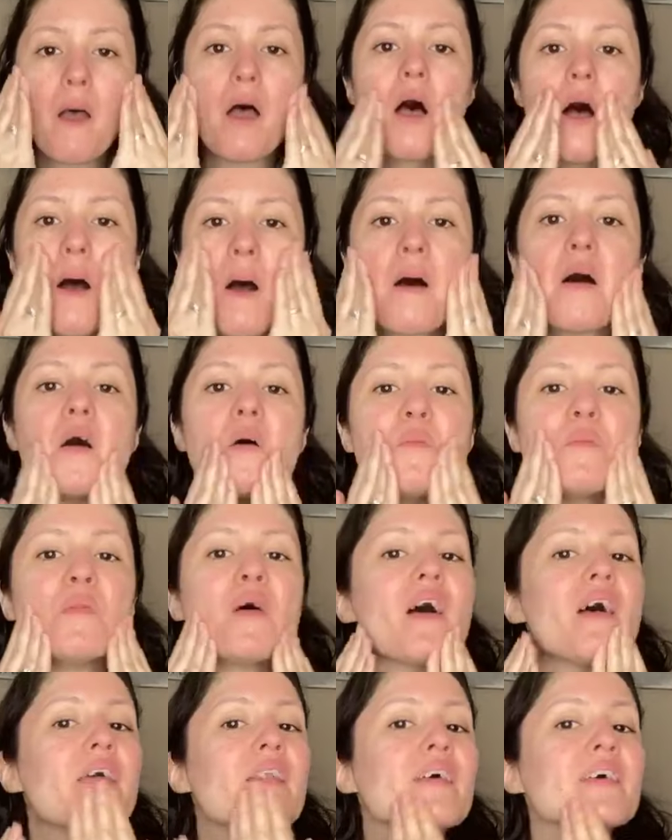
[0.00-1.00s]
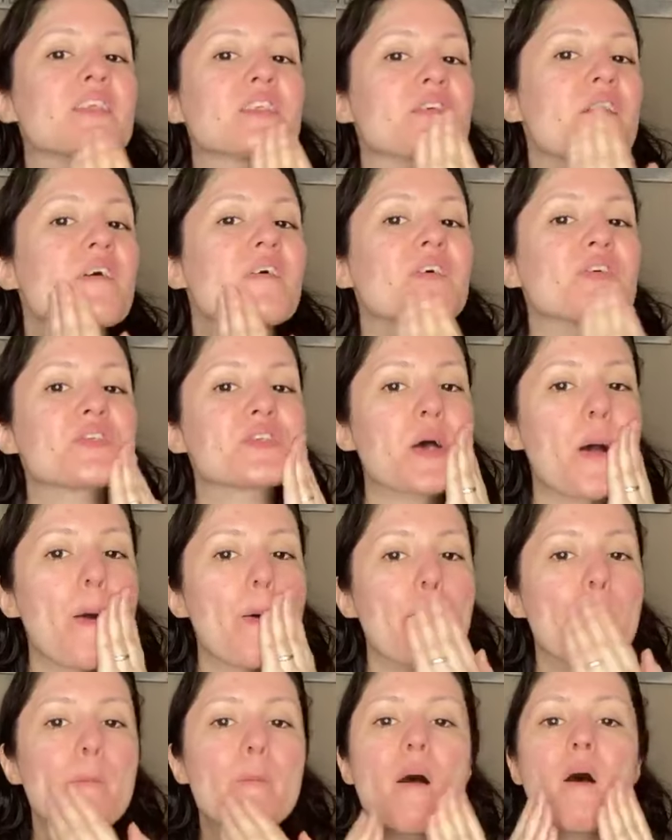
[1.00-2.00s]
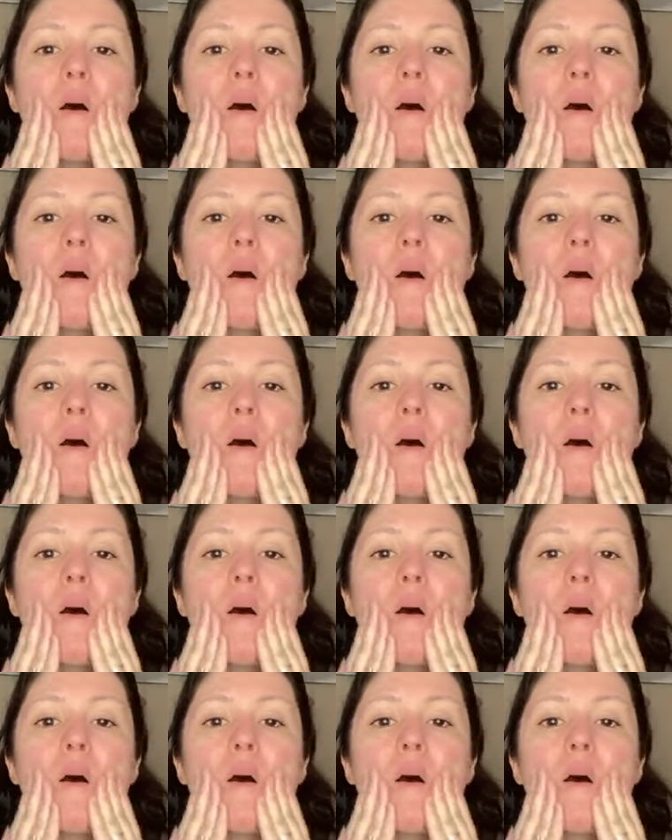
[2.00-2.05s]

and it's also